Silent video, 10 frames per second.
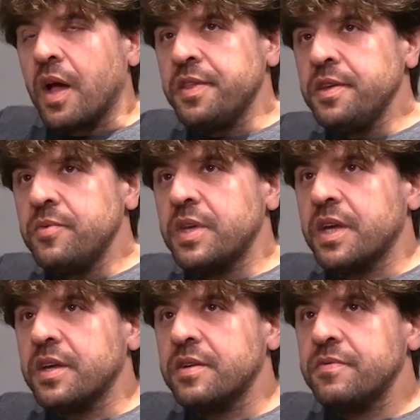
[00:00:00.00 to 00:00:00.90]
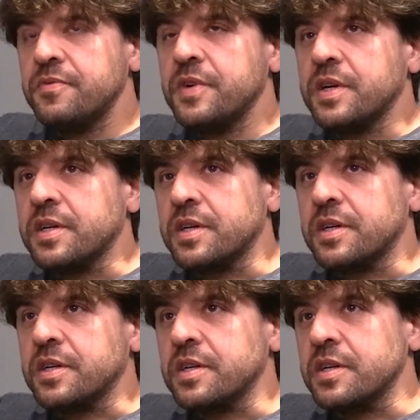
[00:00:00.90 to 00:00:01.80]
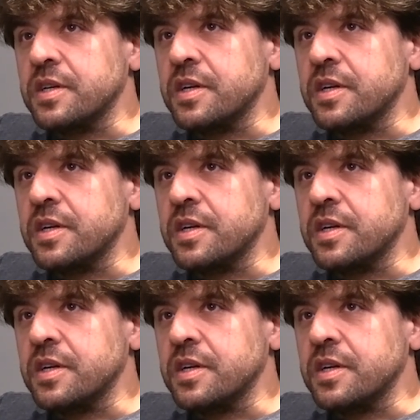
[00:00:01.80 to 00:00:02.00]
I think we're